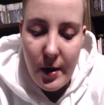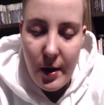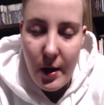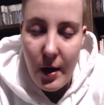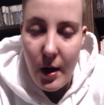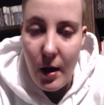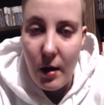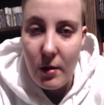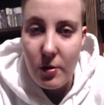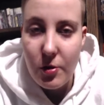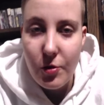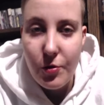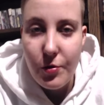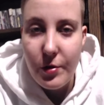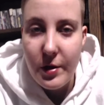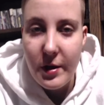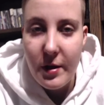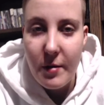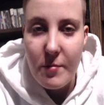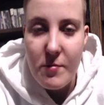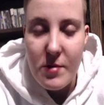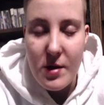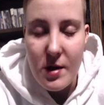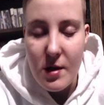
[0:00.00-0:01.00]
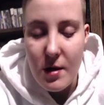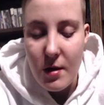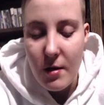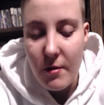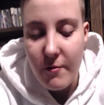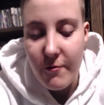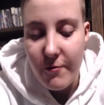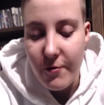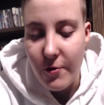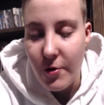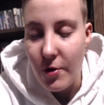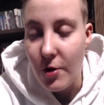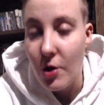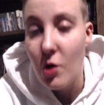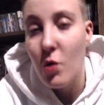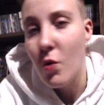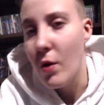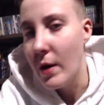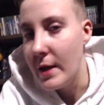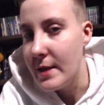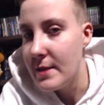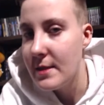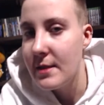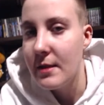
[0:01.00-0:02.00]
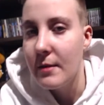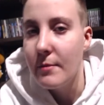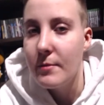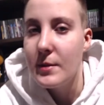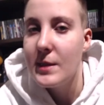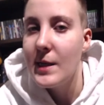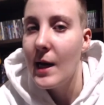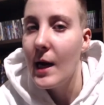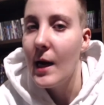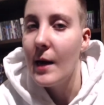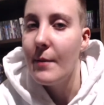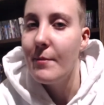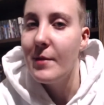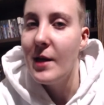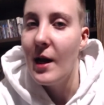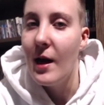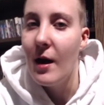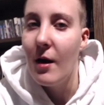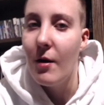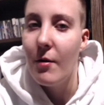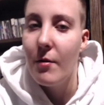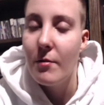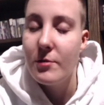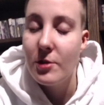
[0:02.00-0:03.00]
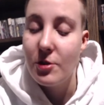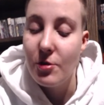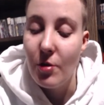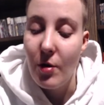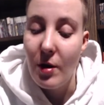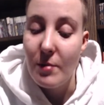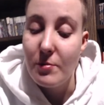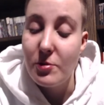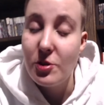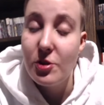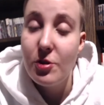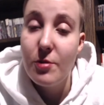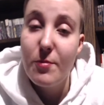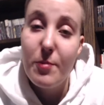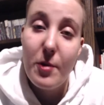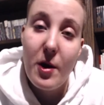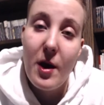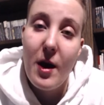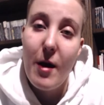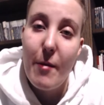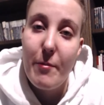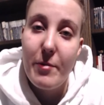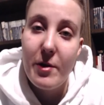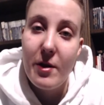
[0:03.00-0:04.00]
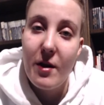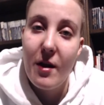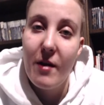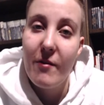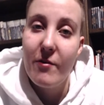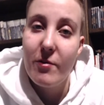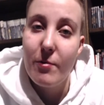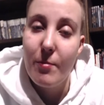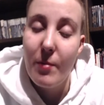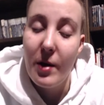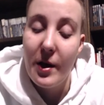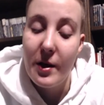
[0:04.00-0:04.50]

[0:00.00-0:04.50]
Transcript: eluding me for quite some time now, so I'm super happy to have it in my